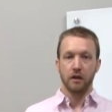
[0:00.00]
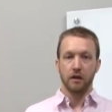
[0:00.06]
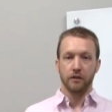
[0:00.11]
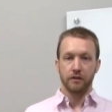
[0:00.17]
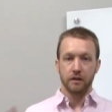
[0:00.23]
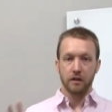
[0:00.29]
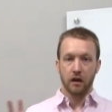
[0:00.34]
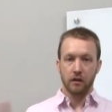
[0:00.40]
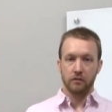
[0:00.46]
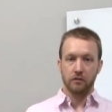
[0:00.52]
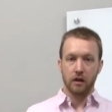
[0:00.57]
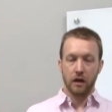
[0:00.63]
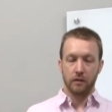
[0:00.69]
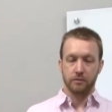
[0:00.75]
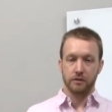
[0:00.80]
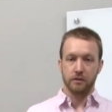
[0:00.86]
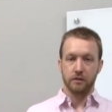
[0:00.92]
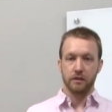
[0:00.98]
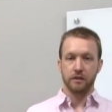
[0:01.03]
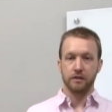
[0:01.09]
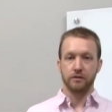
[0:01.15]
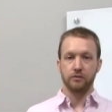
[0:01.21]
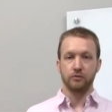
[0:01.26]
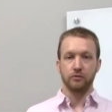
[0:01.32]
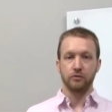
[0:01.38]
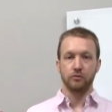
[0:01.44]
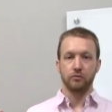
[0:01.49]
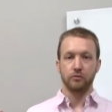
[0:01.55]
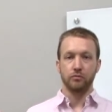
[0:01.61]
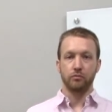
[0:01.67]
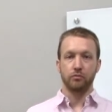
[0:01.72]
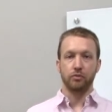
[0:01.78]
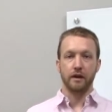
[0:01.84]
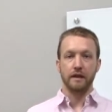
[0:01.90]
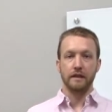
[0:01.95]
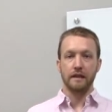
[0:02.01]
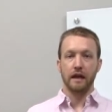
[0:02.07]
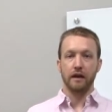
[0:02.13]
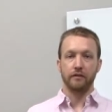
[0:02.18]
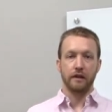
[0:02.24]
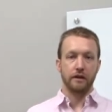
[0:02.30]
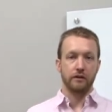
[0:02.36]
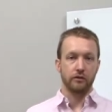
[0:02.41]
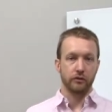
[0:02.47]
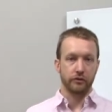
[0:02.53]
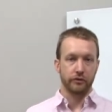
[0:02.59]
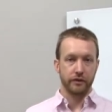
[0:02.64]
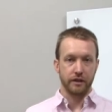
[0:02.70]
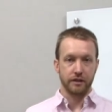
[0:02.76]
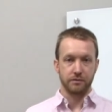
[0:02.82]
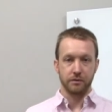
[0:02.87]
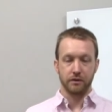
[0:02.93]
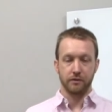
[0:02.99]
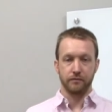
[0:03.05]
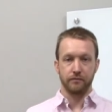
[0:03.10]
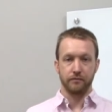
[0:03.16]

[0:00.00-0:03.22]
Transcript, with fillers: The other option is to break down that neurotransmitter.